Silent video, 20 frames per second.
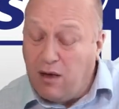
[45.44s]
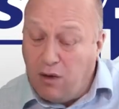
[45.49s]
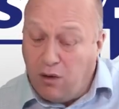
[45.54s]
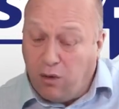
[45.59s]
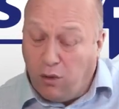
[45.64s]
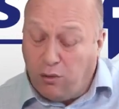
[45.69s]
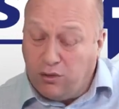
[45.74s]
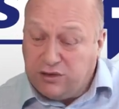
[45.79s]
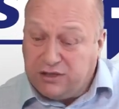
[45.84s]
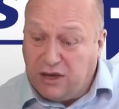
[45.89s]

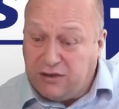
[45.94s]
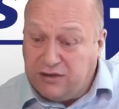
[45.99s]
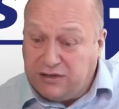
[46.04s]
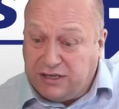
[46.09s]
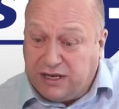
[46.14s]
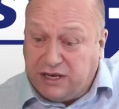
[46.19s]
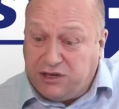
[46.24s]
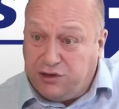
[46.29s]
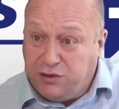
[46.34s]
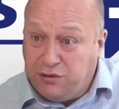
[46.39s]
Also, there's
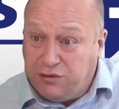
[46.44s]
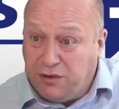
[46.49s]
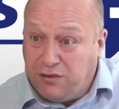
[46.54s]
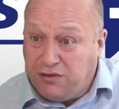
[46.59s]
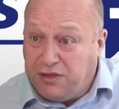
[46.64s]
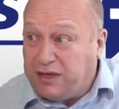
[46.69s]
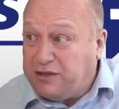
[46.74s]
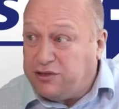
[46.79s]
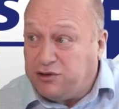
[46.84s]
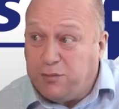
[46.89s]
an issue that
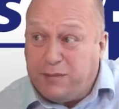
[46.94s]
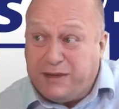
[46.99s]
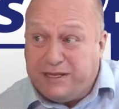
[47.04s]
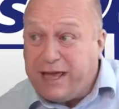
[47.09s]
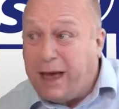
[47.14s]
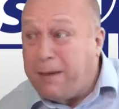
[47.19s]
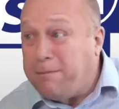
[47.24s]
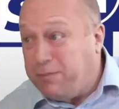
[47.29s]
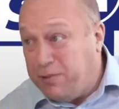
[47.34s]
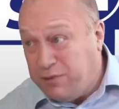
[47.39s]
things could be
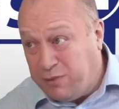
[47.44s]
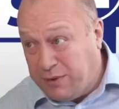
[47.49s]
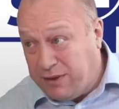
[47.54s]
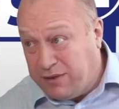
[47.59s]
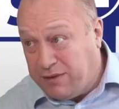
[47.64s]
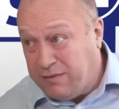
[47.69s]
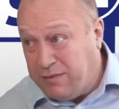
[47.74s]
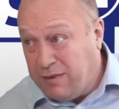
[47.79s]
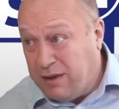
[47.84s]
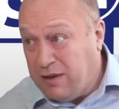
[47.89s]
tampered
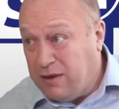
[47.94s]
with.